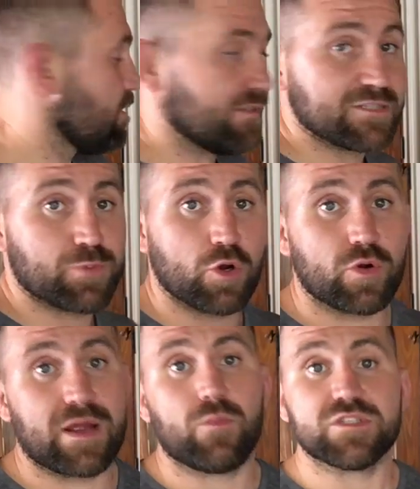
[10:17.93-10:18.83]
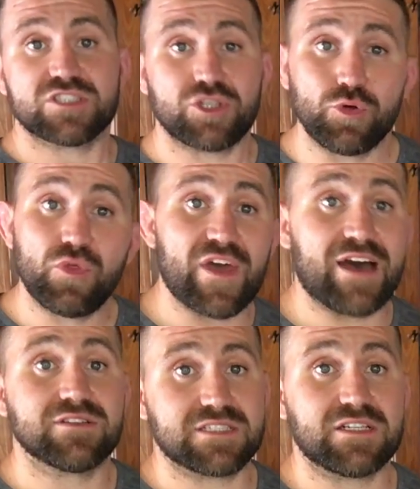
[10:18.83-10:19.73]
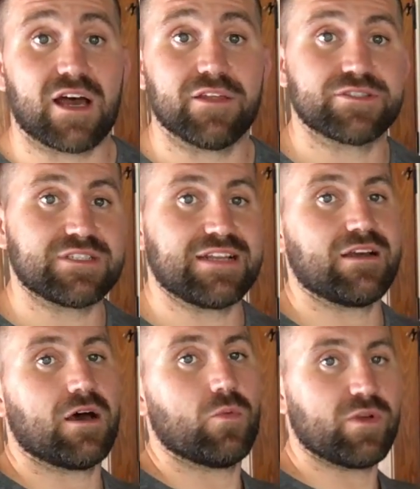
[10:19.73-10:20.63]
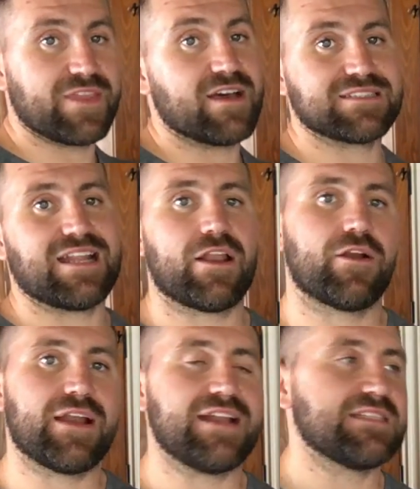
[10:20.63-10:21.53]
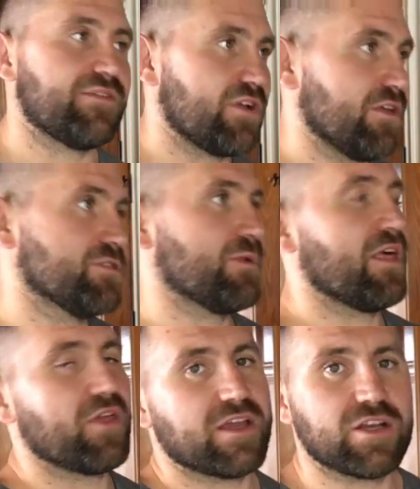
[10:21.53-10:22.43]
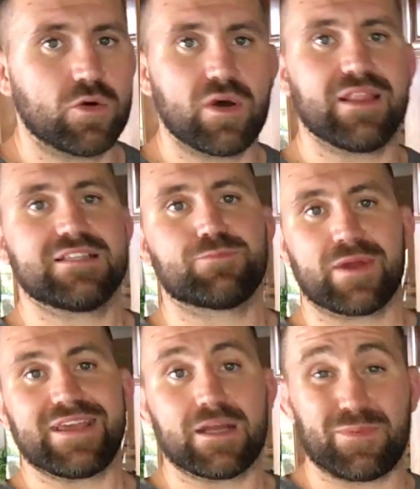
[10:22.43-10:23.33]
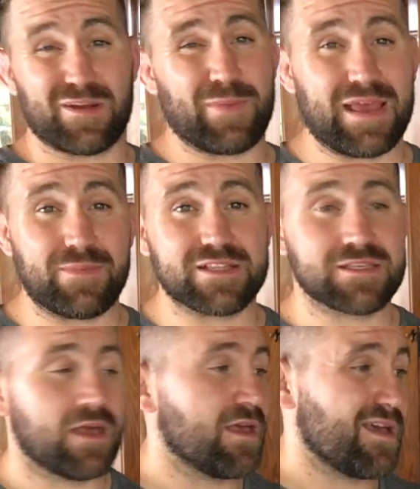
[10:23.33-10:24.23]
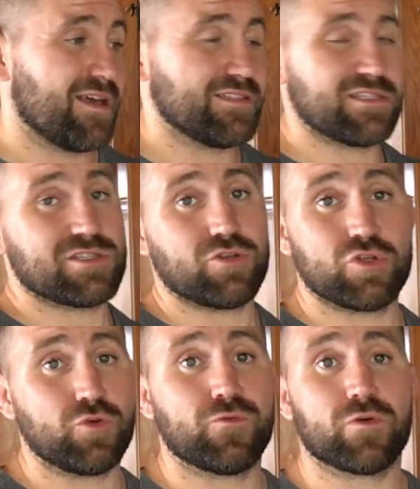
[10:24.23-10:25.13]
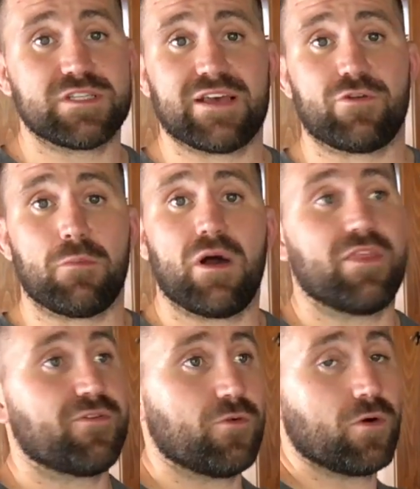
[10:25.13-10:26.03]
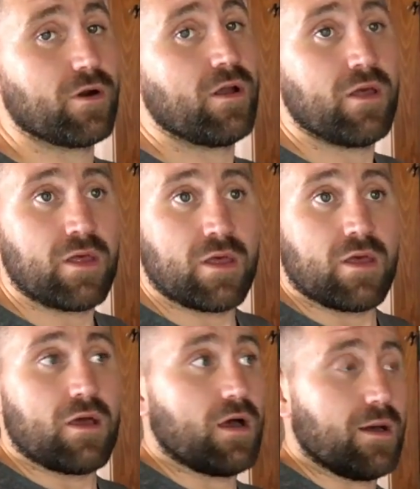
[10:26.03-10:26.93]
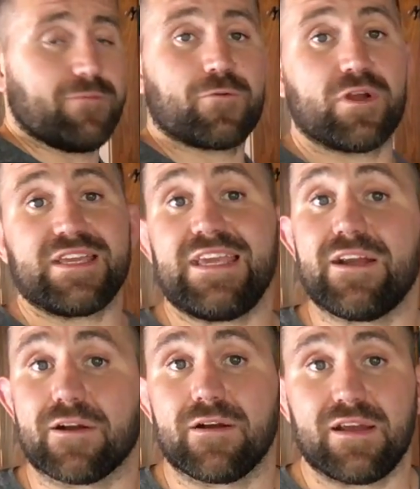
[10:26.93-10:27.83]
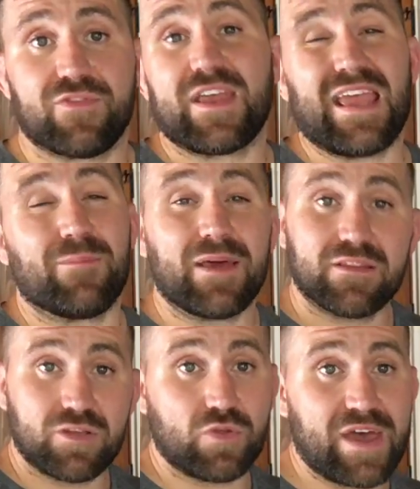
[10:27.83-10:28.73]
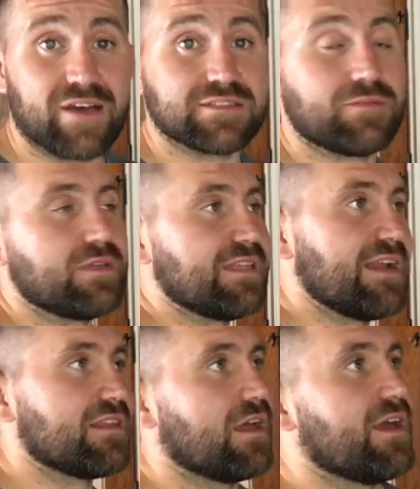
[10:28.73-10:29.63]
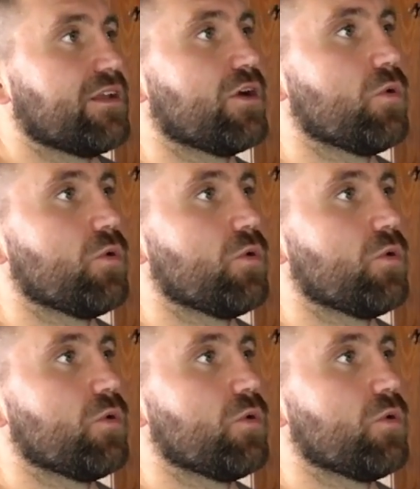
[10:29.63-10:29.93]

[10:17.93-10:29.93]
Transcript: this program was $2,000, $1,997, but I thought, you know what? Let's break it up into payments. Let's just do $247 a month for a year if they can't pay the $2,000. But then I thought, you know